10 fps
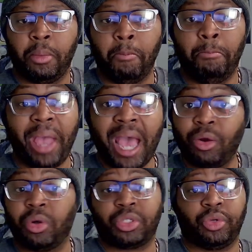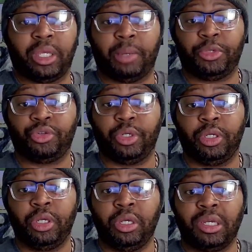Bad on-screen chemistry
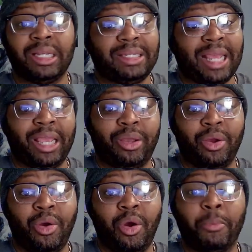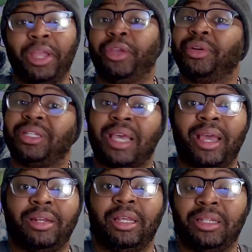could tank or make your
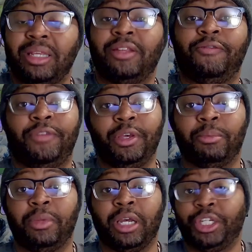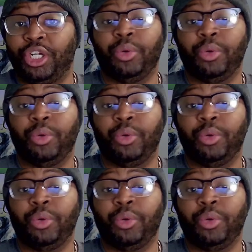intended film a joke.